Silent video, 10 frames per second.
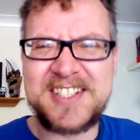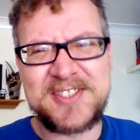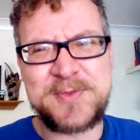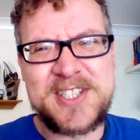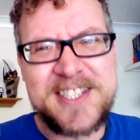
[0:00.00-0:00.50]

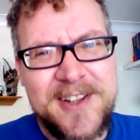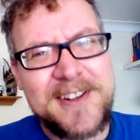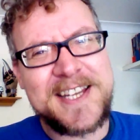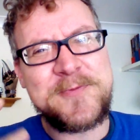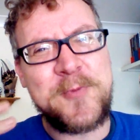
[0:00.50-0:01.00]

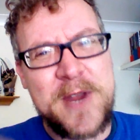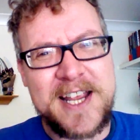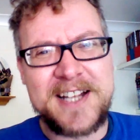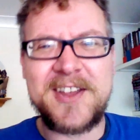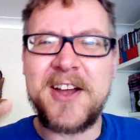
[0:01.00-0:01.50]
slightly
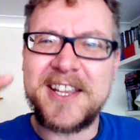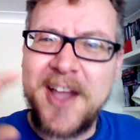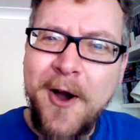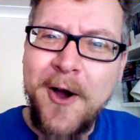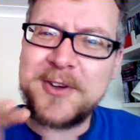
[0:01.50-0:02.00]
weird that I
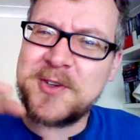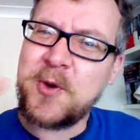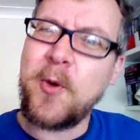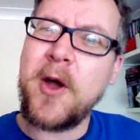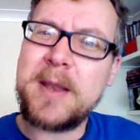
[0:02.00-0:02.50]
can't
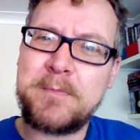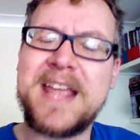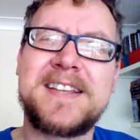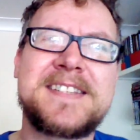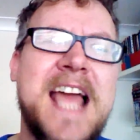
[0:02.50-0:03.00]
quite
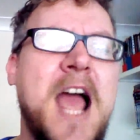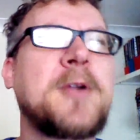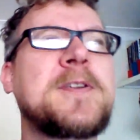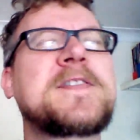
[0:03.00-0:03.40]
pin down.